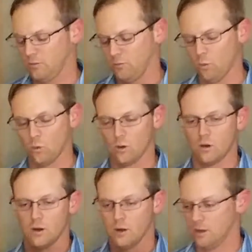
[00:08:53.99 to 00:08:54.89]

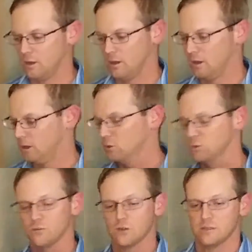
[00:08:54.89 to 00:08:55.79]
for
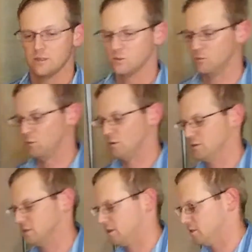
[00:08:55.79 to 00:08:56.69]
occlusive dressings
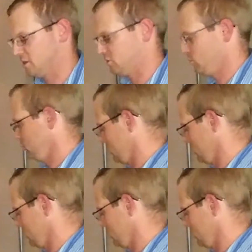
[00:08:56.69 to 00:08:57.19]
for sucking chest